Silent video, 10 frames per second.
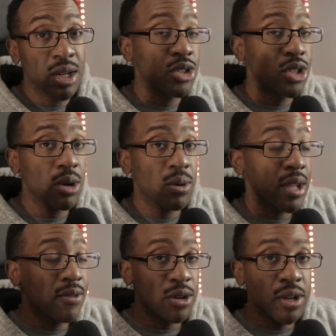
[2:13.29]
So
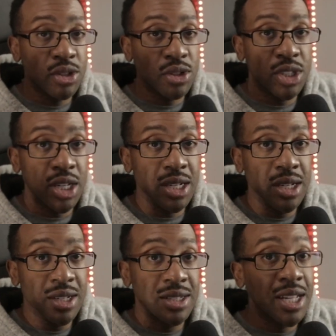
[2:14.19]
if you're
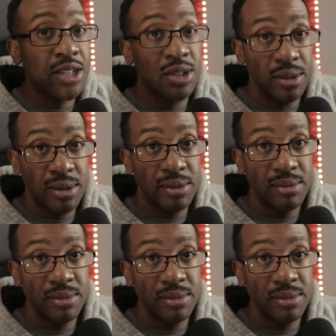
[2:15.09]
interested, stay tuned.